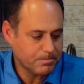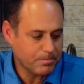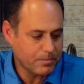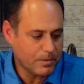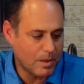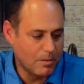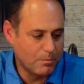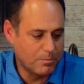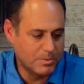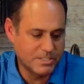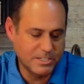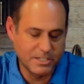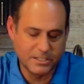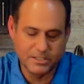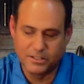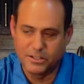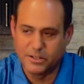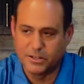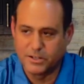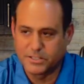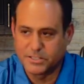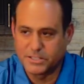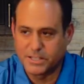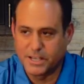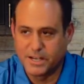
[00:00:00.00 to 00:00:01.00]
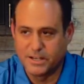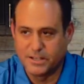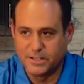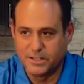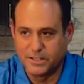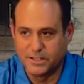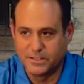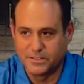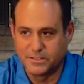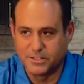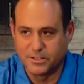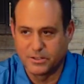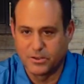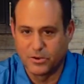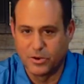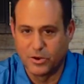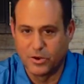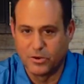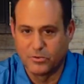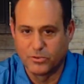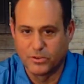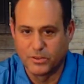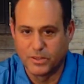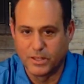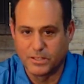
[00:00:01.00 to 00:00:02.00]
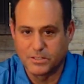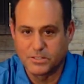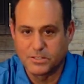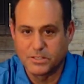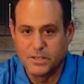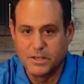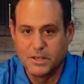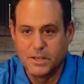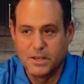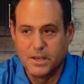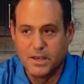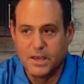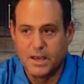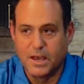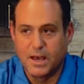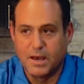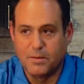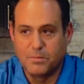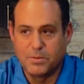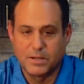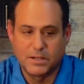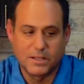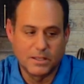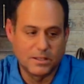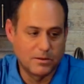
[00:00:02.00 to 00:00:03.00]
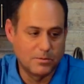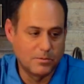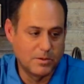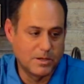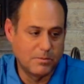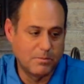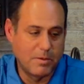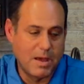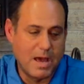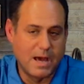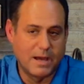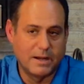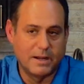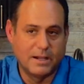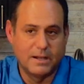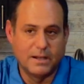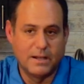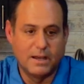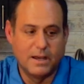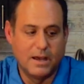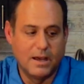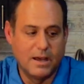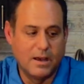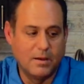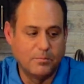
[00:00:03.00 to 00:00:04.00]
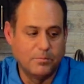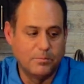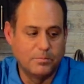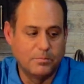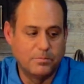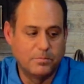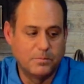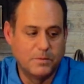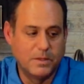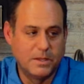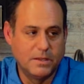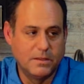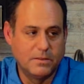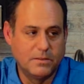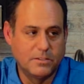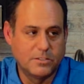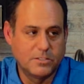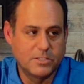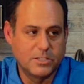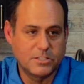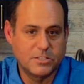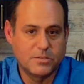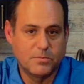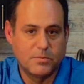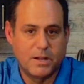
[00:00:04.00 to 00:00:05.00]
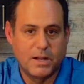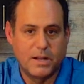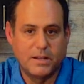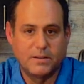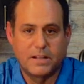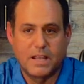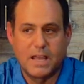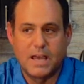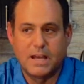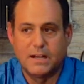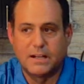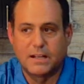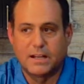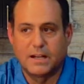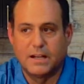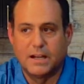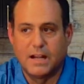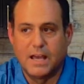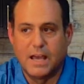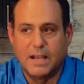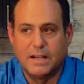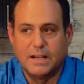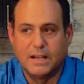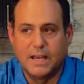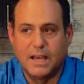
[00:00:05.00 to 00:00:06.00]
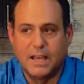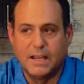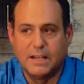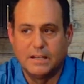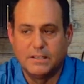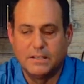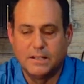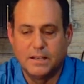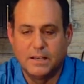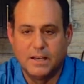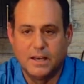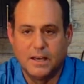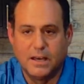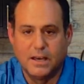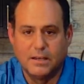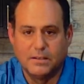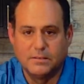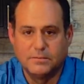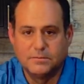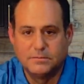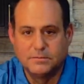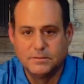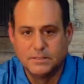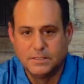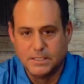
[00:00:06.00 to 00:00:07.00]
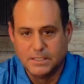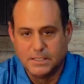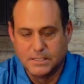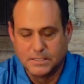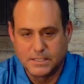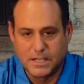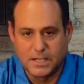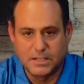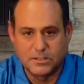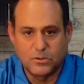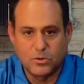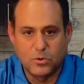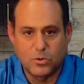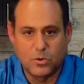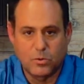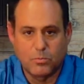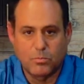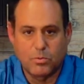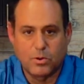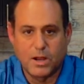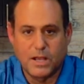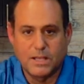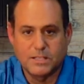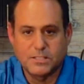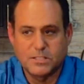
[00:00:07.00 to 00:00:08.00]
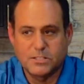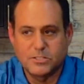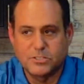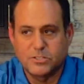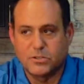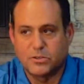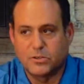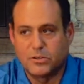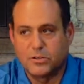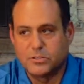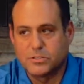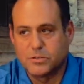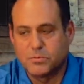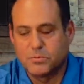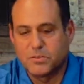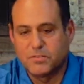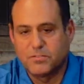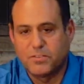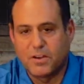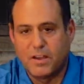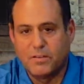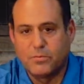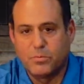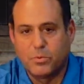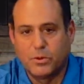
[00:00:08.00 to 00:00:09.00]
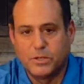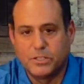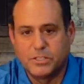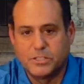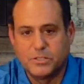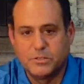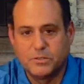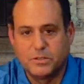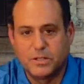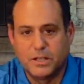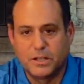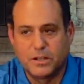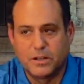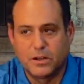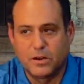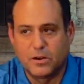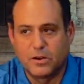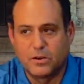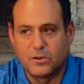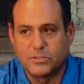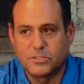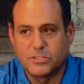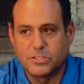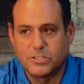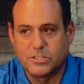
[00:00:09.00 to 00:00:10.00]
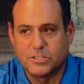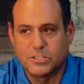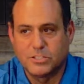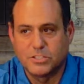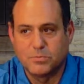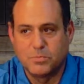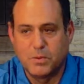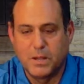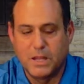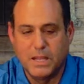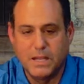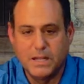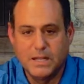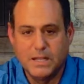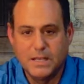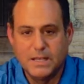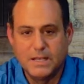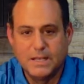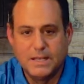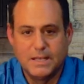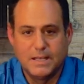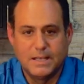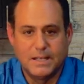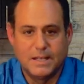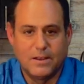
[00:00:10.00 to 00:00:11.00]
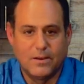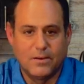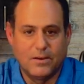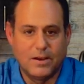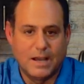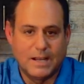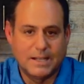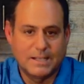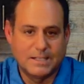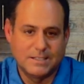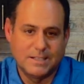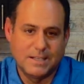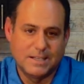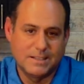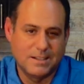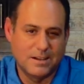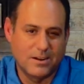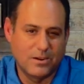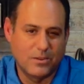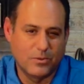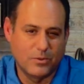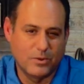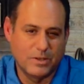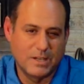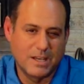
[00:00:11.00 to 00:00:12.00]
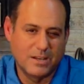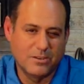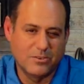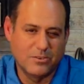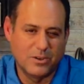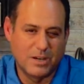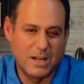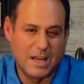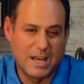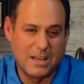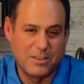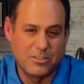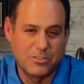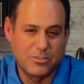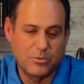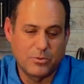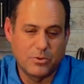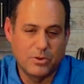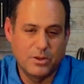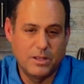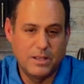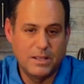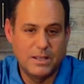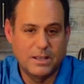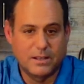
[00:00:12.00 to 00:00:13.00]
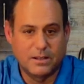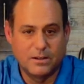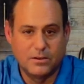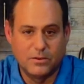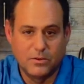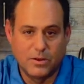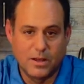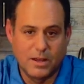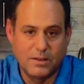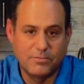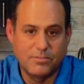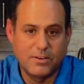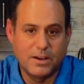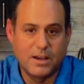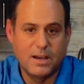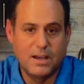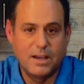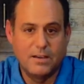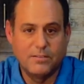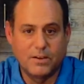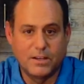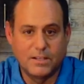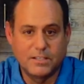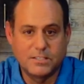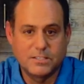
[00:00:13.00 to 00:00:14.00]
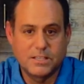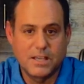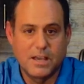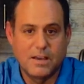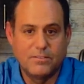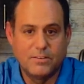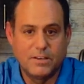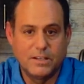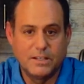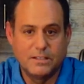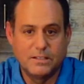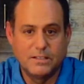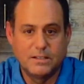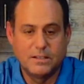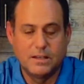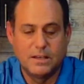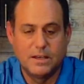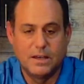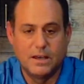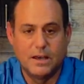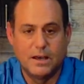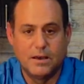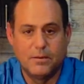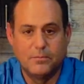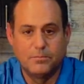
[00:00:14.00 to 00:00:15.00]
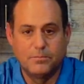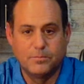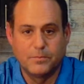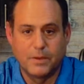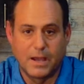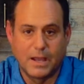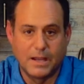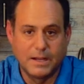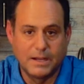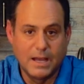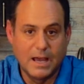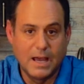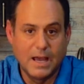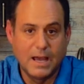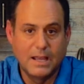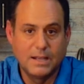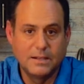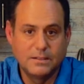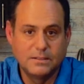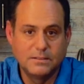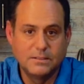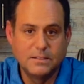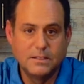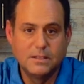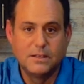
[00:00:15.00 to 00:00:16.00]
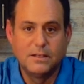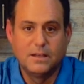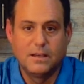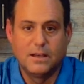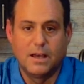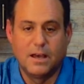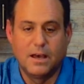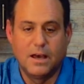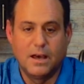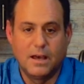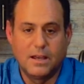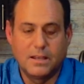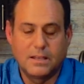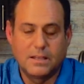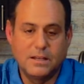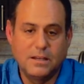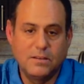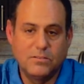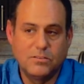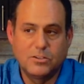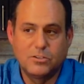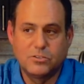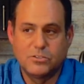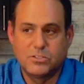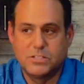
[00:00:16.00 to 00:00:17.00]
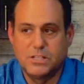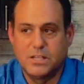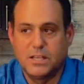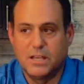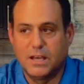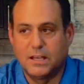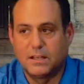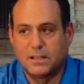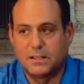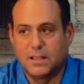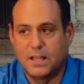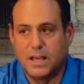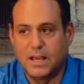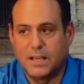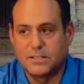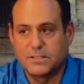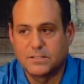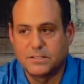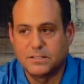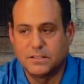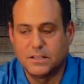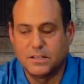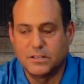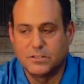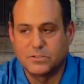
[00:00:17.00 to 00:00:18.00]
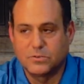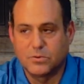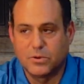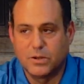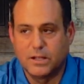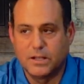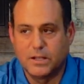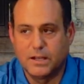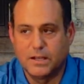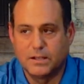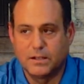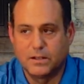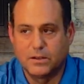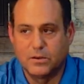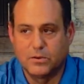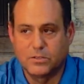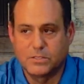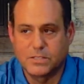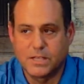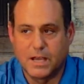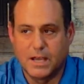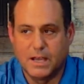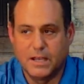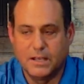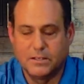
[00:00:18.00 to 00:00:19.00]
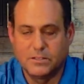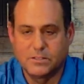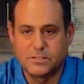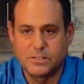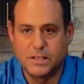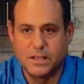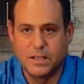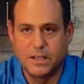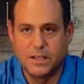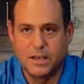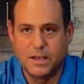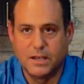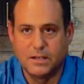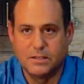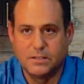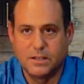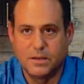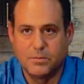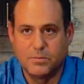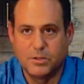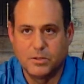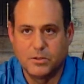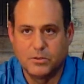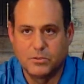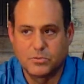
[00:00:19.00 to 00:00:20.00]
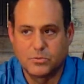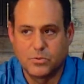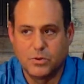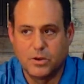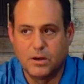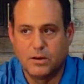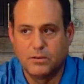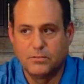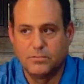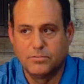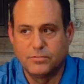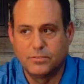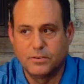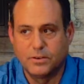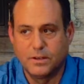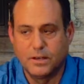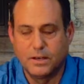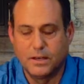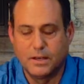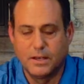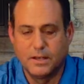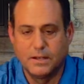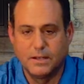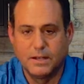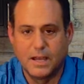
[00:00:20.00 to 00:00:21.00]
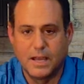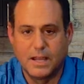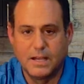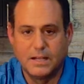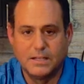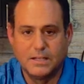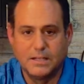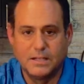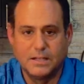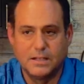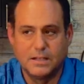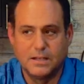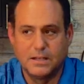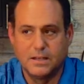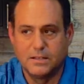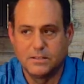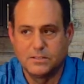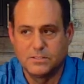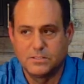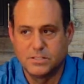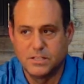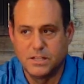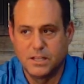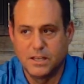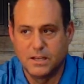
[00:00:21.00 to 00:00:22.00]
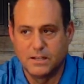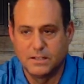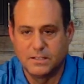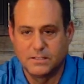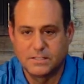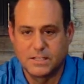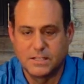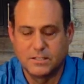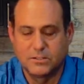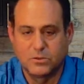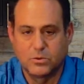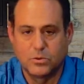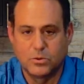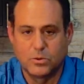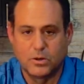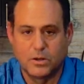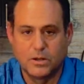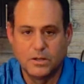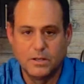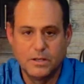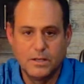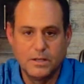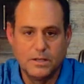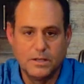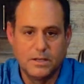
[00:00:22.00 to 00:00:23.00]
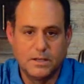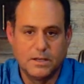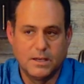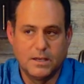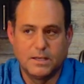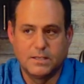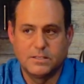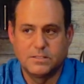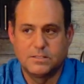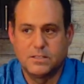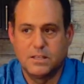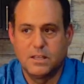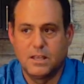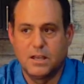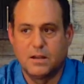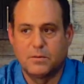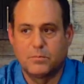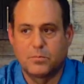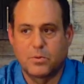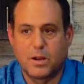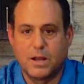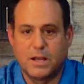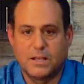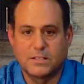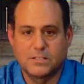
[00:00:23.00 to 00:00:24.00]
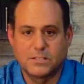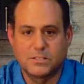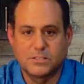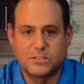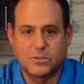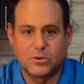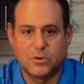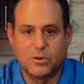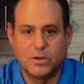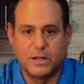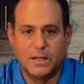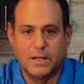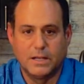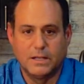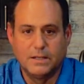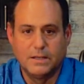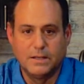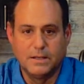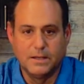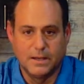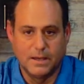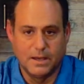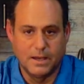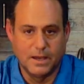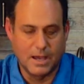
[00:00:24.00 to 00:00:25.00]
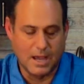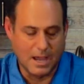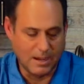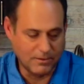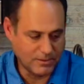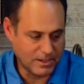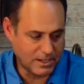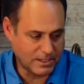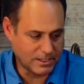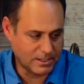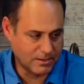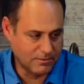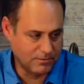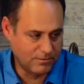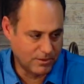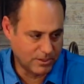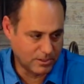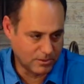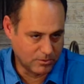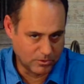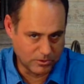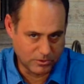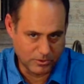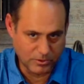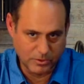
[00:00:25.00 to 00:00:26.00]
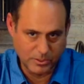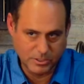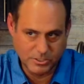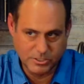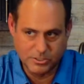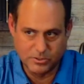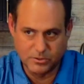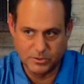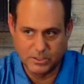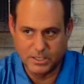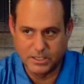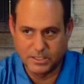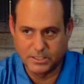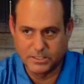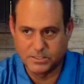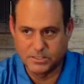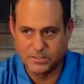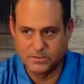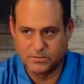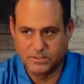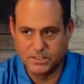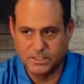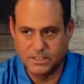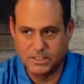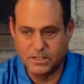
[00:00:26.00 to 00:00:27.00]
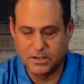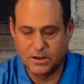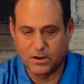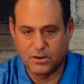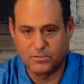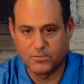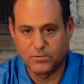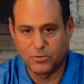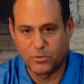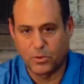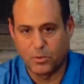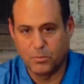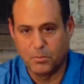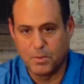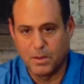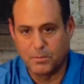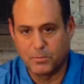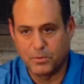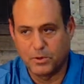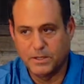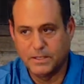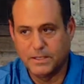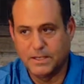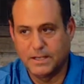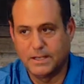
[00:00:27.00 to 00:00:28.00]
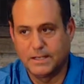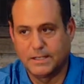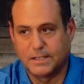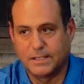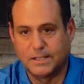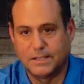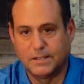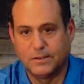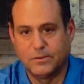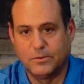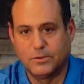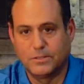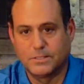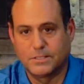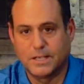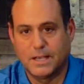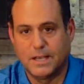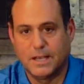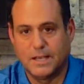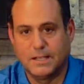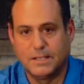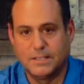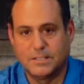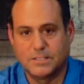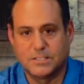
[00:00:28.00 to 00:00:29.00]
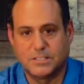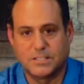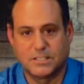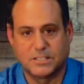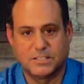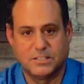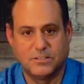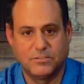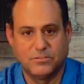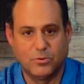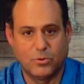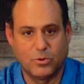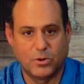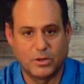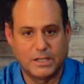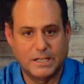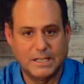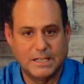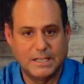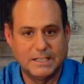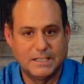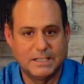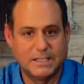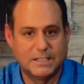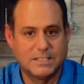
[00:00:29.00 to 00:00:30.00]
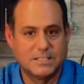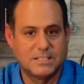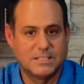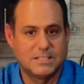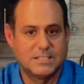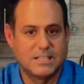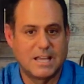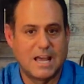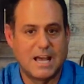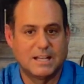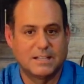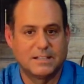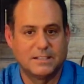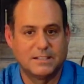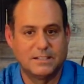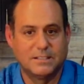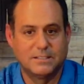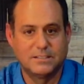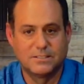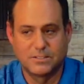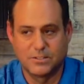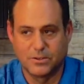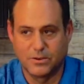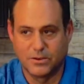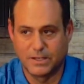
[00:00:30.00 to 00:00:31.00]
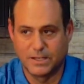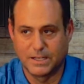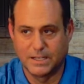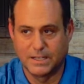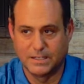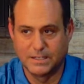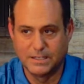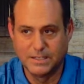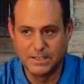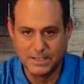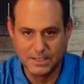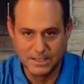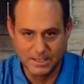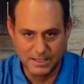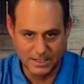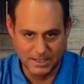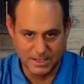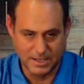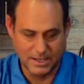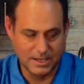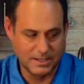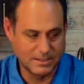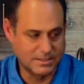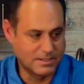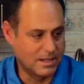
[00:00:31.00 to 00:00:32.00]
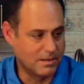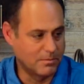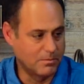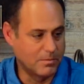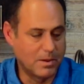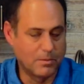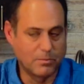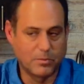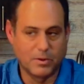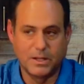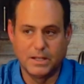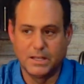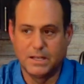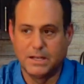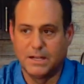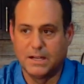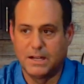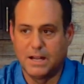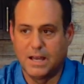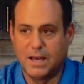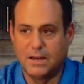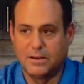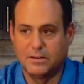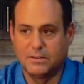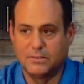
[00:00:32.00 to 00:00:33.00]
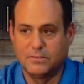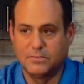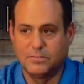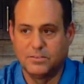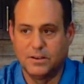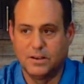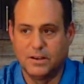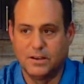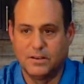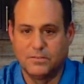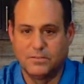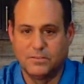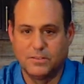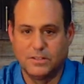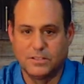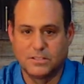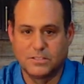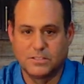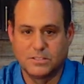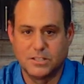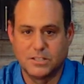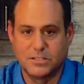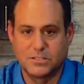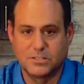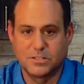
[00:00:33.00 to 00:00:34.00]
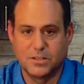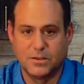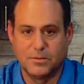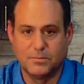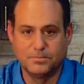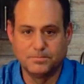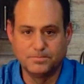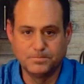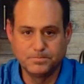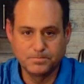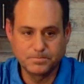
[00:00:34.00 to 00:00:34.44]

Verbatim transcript: I'm particularly excited to, to go over this. Uh, but a little bit about it. Um, the, the system that I got, I got a 99 uh, 10 core processor goes up to 5.2 gigahertz in speed. You know, I can take that all the way down to an i3. I can do an i5, i7, um, i9. Uh, I can even do Xeon class in this, right? I can go as high as a uh, W1290 uh, uh, Xeon, a 10 core uh, Xeon processor in it. Uh, I've got it configured with 32 gigs of DDR4 memory. I can go as high as 64 gig. It is socketed, so I can take memory in and out of, of this system.